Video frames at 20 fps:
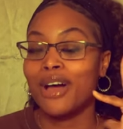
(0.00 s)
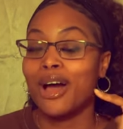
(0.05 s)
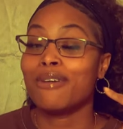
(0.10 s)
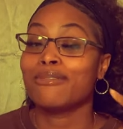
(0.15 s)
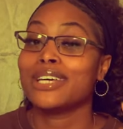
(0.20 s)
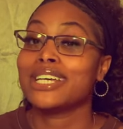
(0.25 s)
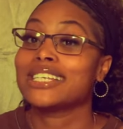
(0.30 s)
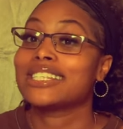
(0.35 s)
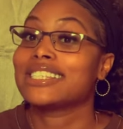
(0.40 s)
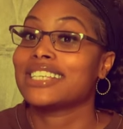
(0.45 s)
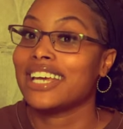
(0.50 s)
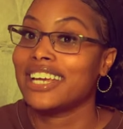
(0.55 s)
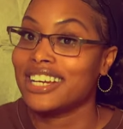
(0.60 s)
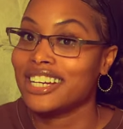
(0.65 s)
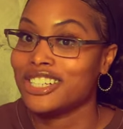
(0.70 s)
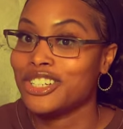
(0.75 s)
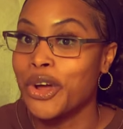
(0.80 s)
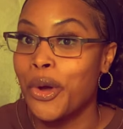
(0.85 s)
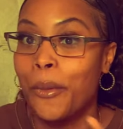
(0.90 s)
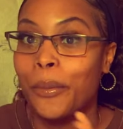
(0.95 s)
I'm excited,
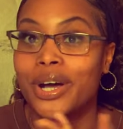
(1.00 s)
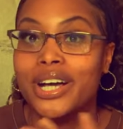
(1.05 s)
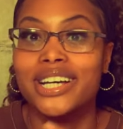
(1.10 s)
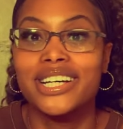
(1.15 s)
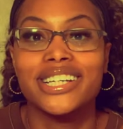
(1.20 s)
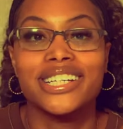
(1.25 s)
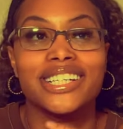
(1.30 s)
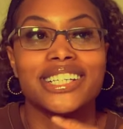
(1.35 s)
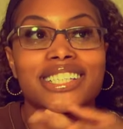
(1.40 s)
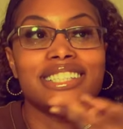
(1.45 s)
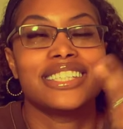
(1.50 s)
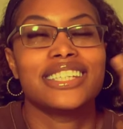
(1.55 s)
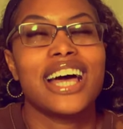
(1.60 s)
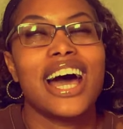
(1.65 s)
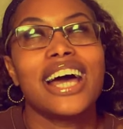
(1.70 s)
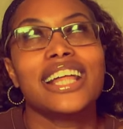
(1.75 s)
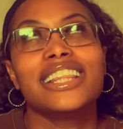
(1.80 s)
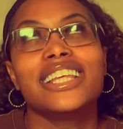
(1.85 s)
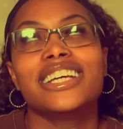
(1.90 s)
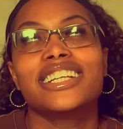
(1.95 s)
y'all, because
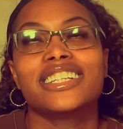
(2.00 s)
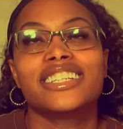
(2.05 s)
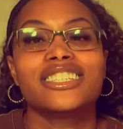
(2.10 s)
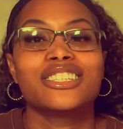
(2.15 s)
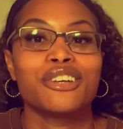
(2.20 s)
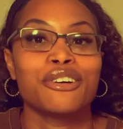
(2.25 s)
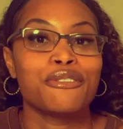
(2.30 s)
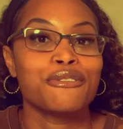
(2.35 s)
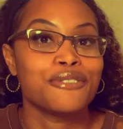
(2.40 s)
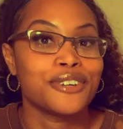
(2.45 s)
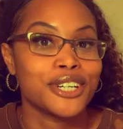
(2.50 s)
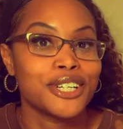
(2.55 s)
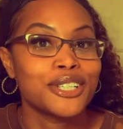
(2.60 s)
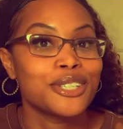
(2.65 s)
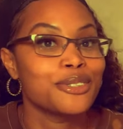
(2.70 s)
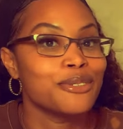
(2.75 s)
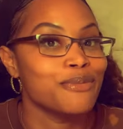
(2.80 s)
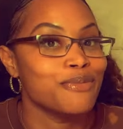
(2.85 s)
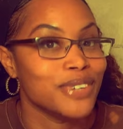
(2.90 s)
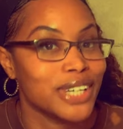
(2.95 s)
I think this is the
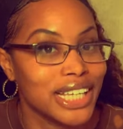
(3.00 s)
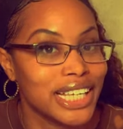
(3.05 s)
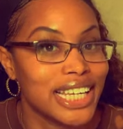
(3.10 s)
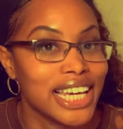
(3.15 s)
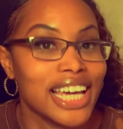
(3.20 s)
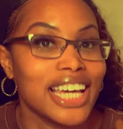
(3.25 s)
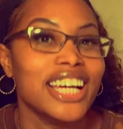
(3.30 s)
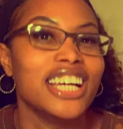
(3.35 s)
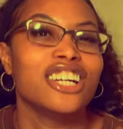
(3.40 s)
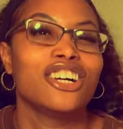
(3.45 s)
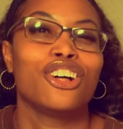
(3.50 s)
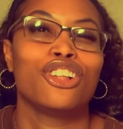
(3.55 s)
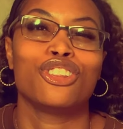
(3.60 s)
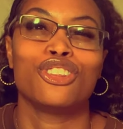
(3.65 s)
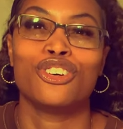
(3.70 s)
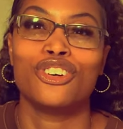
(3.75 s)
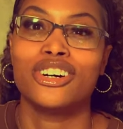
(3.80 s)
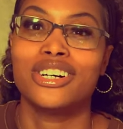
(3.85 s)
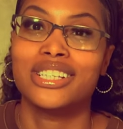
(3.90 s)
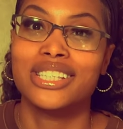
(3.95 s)
first Monday in a
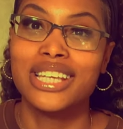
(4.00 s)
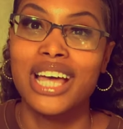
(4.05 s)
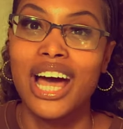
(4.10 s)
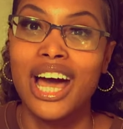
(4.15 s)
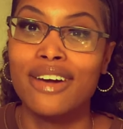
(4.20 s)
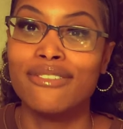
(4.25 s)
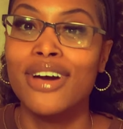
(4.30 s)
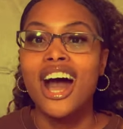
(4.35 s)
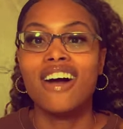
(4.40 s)
long time